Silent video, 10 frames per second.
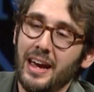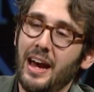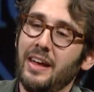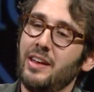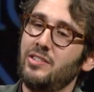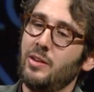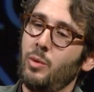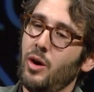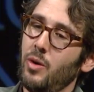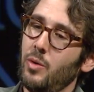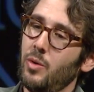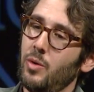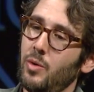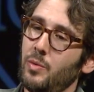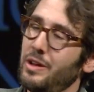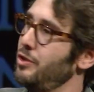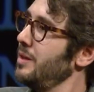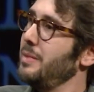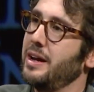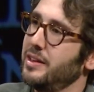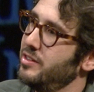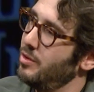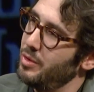And they said, "Well." They took the mic and they said,